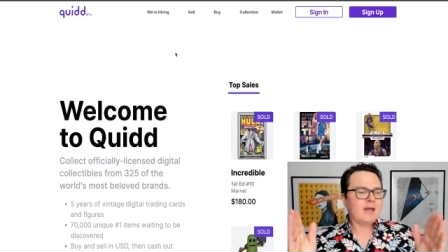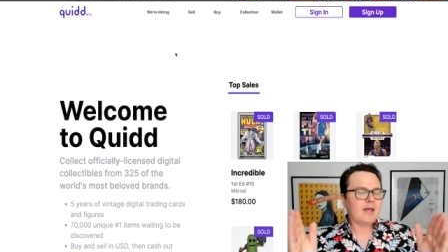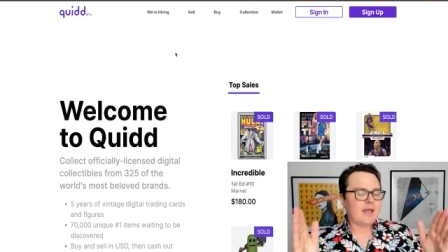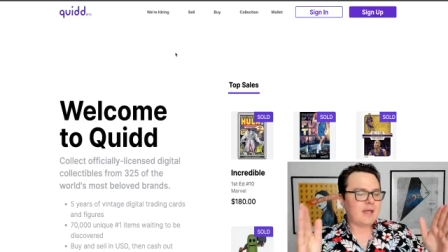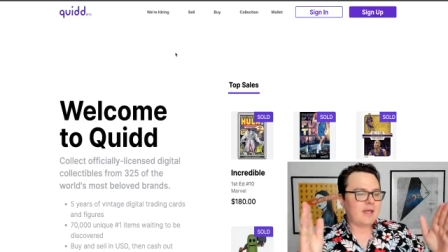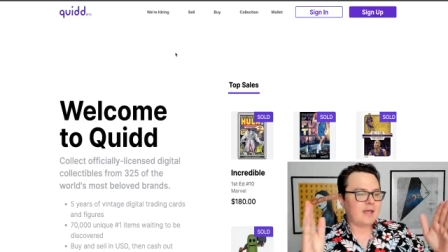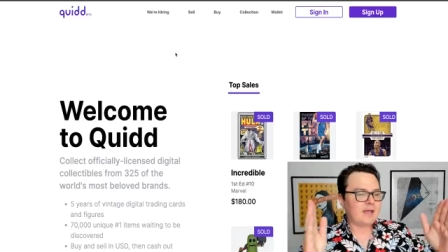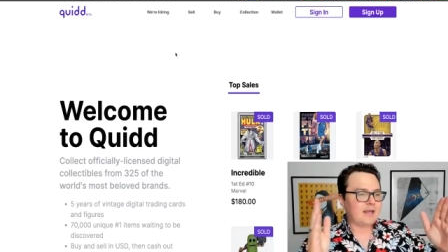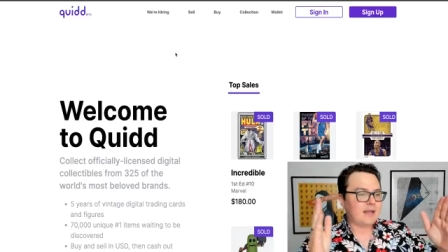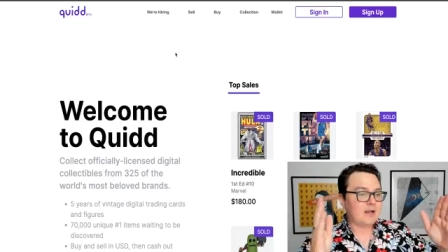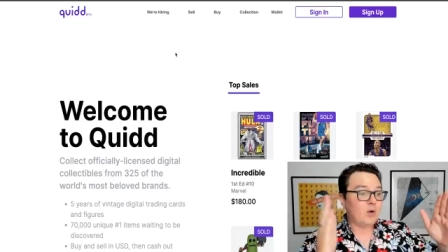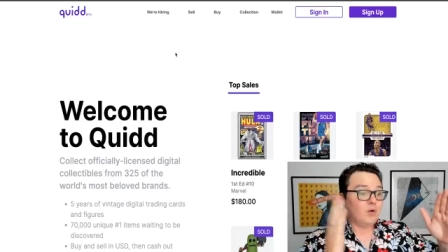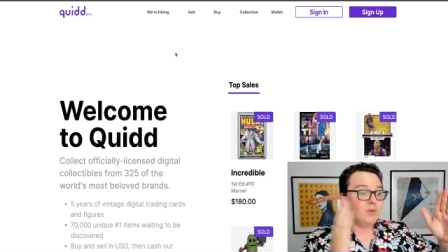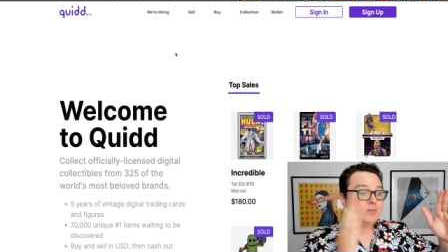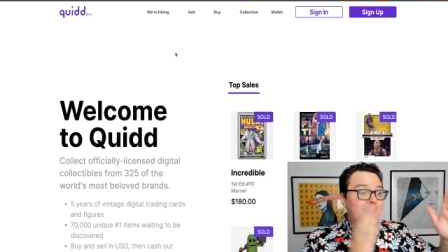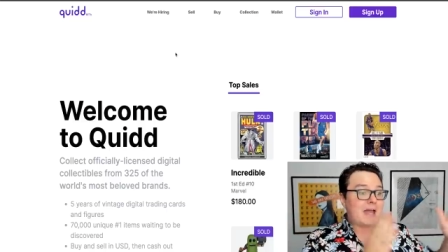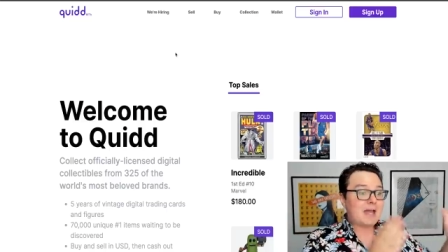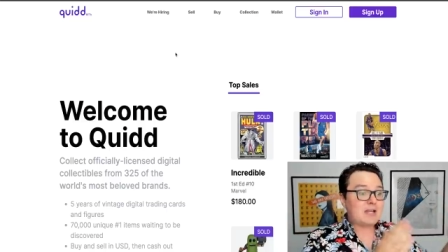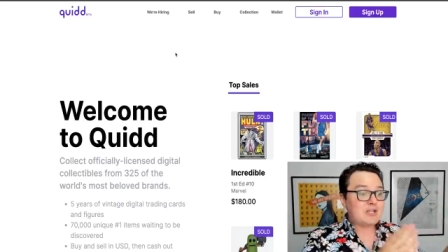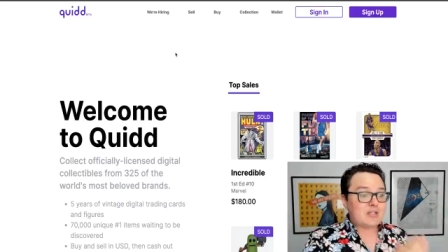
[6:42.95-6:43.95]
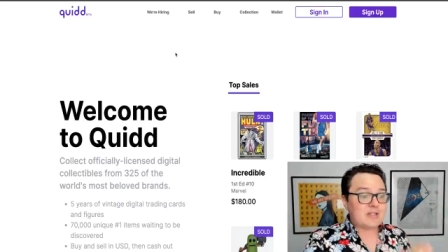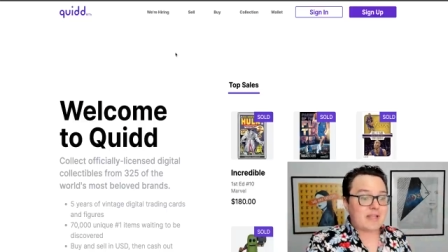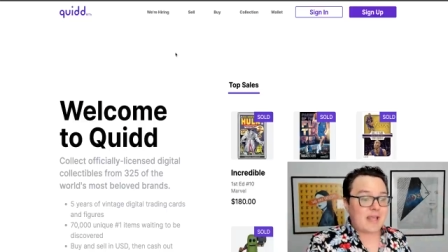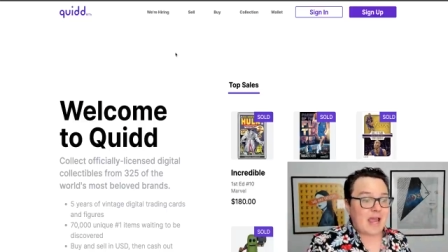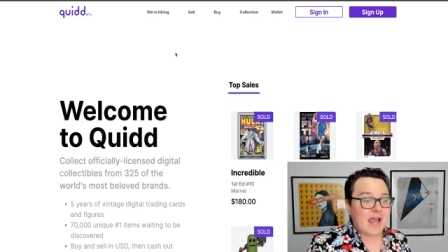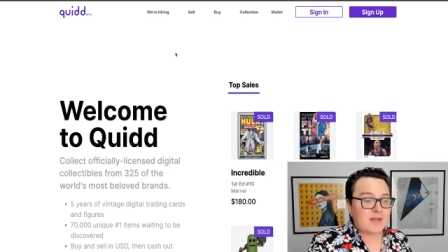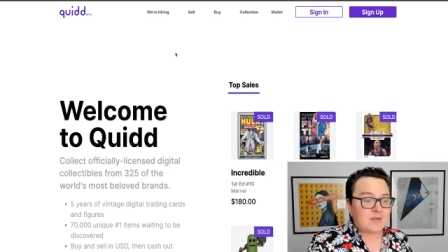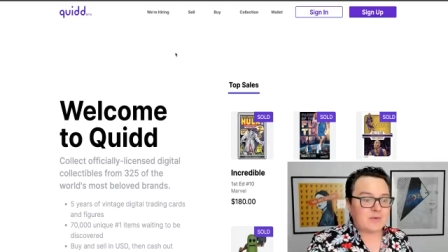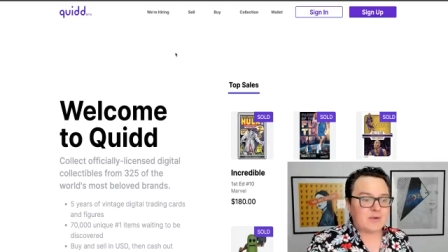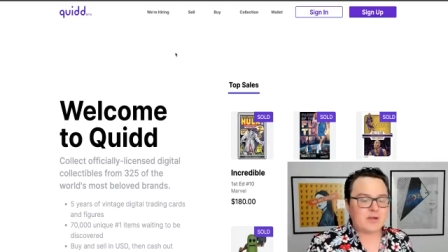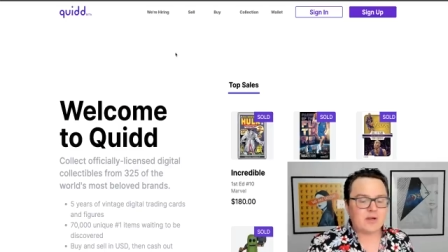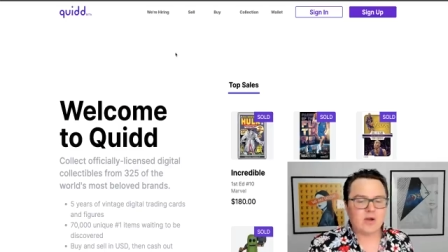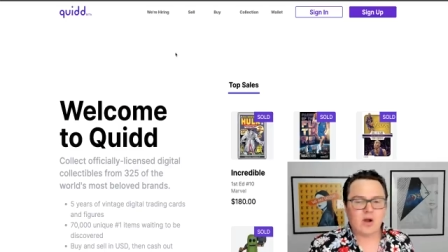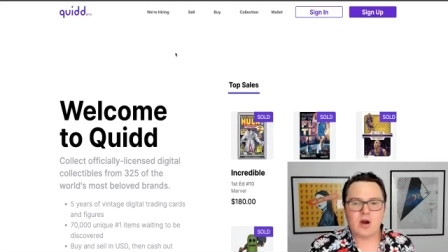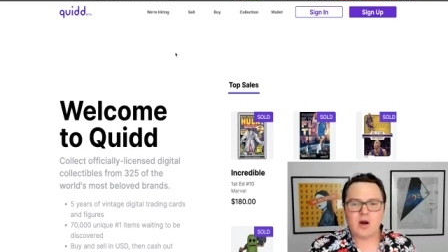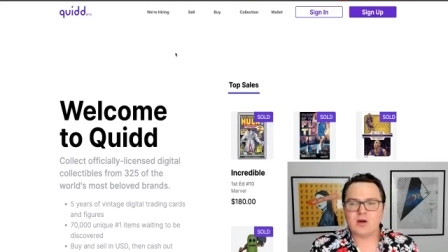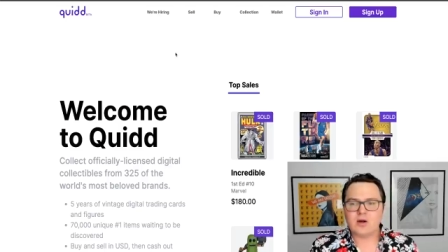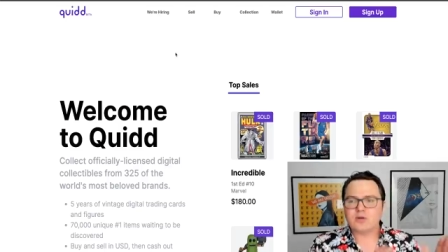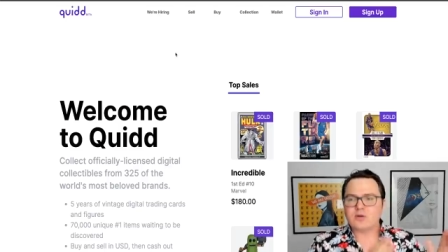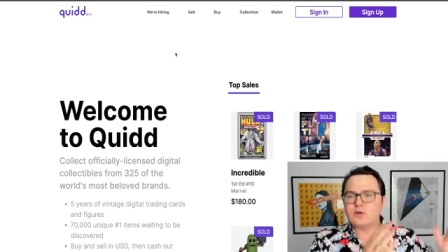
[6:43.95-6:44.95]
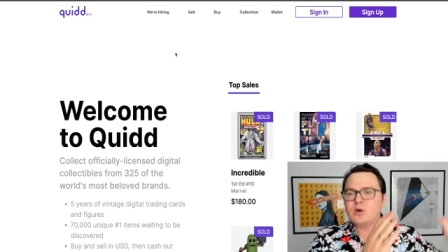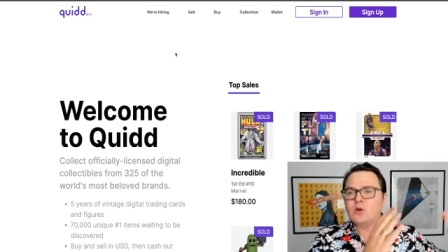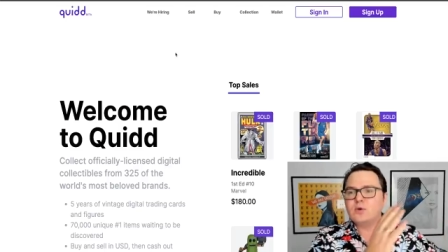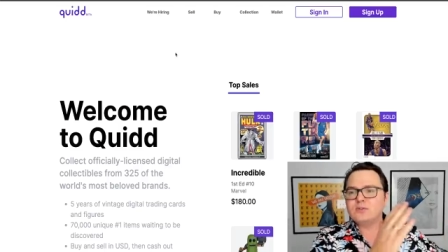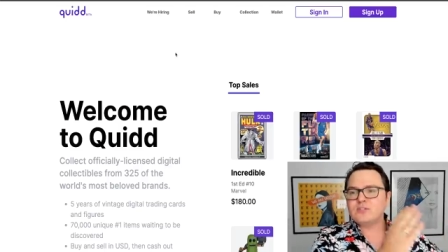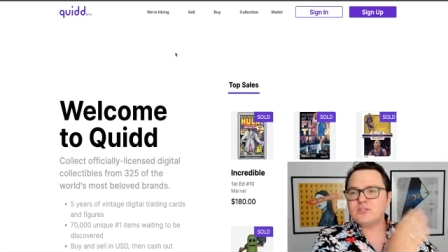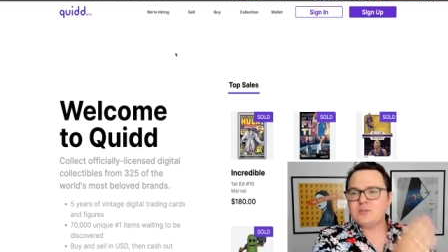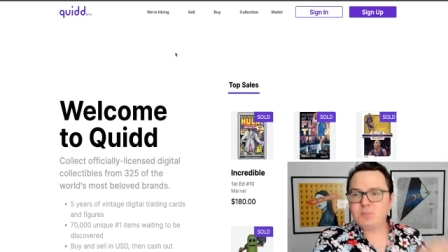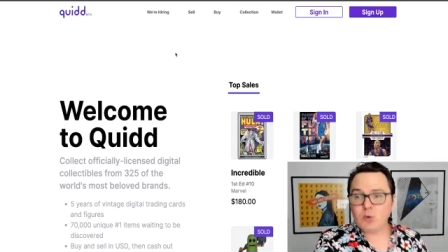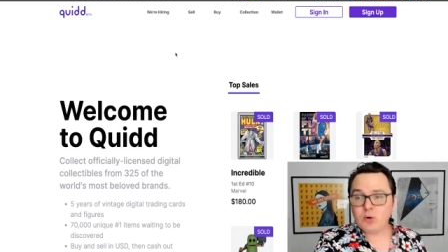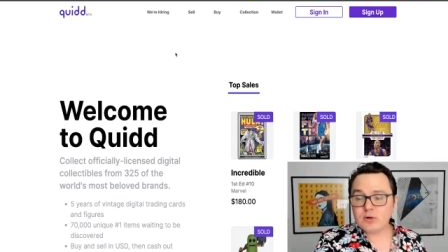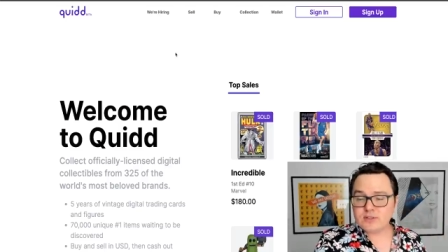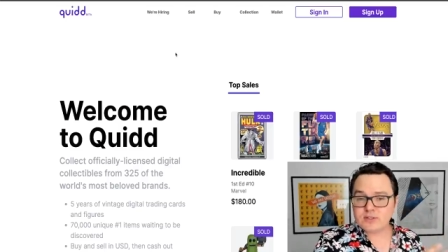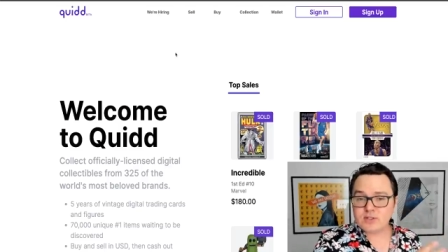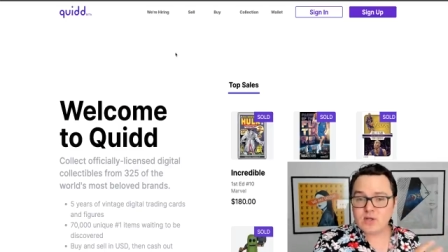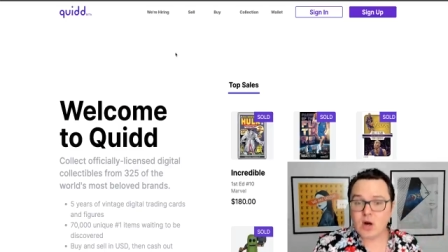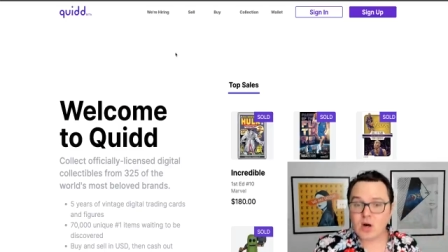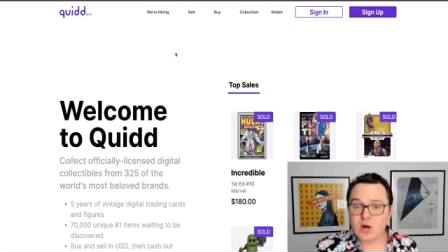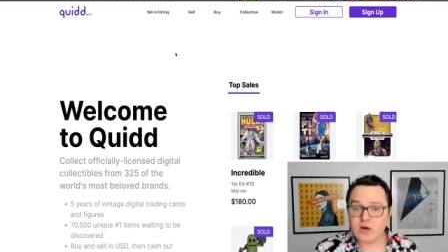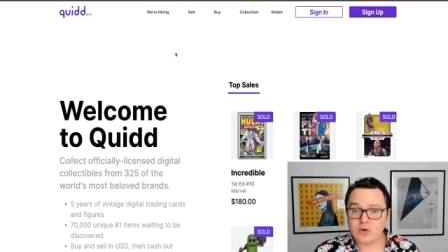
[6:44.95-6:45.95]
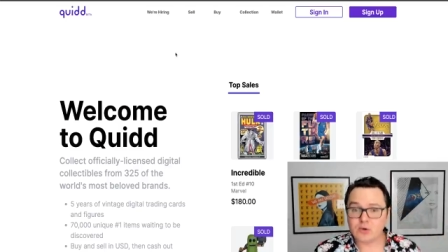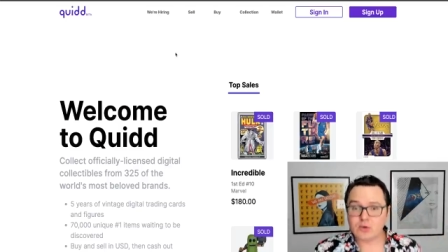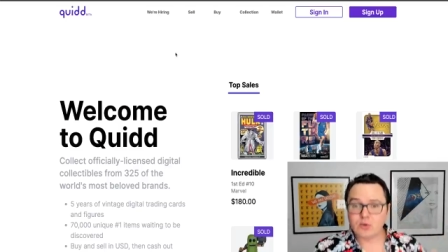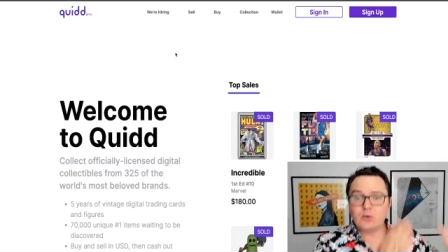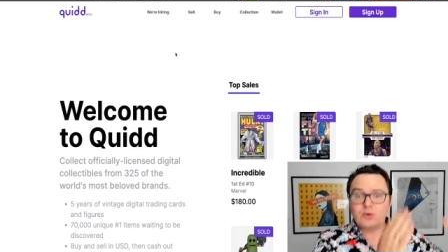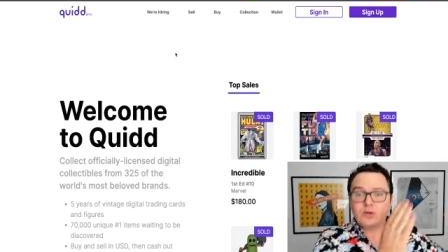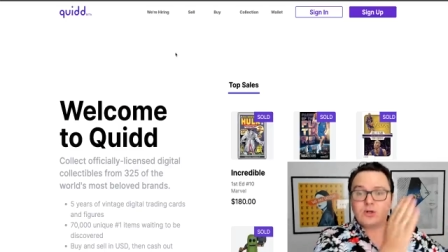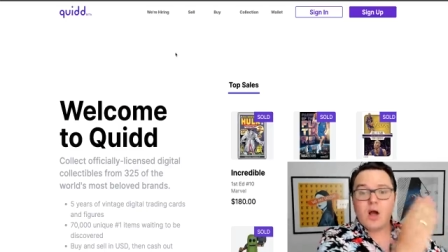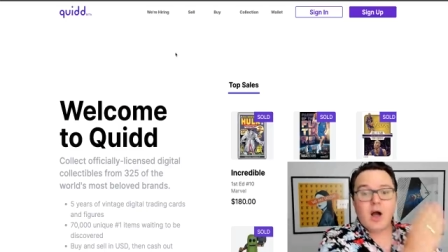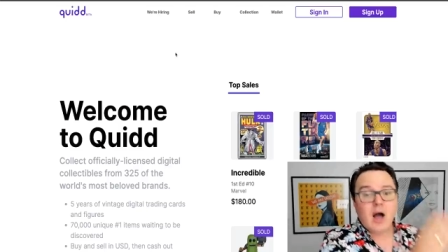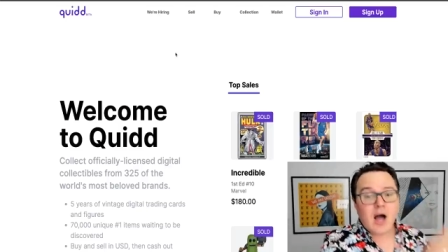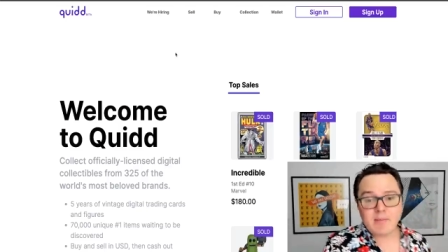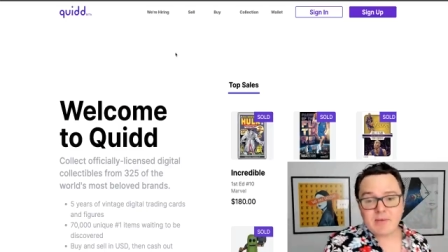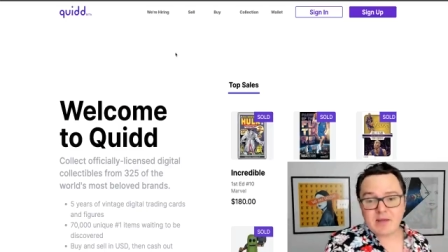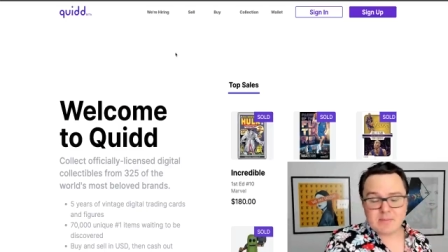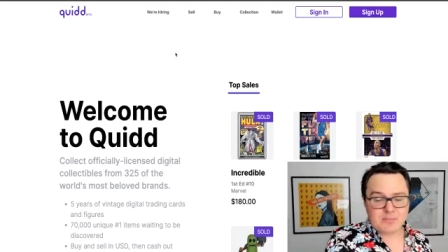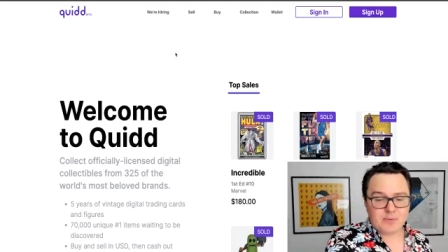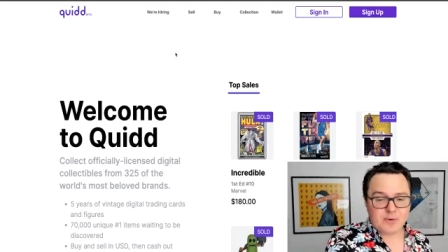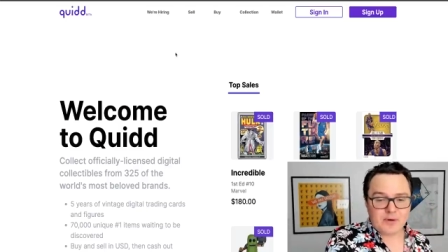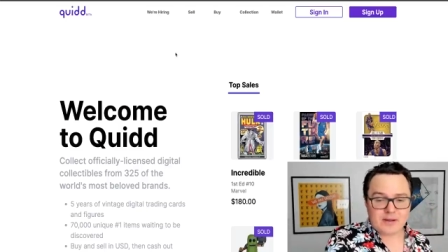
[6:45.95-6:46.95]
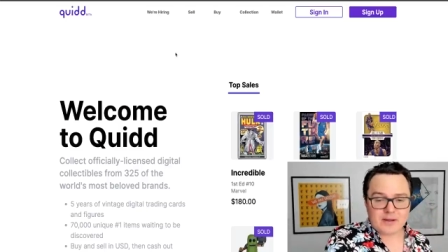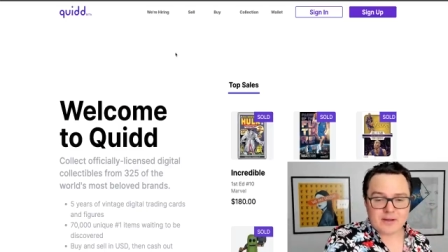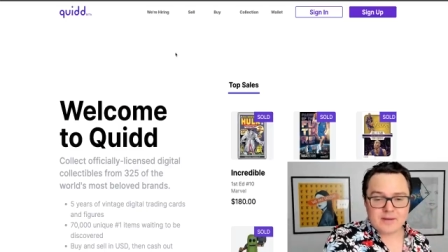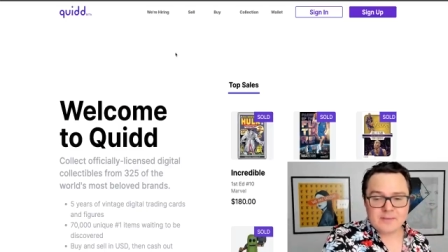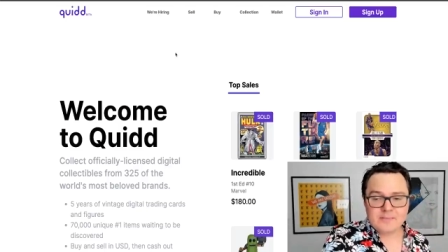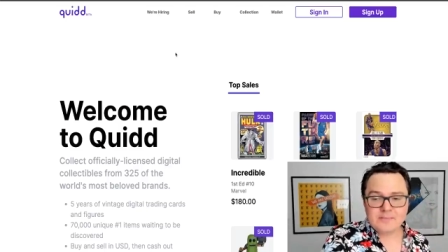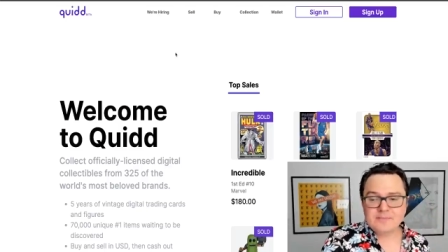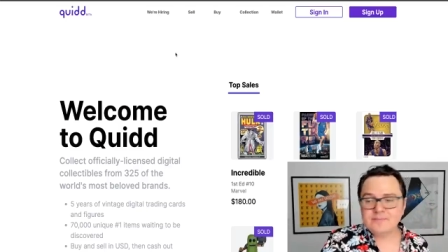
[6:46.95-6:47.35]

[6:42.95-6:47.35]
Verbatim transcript: in an old Magic the Gathering card or an old sports card or an old comic book,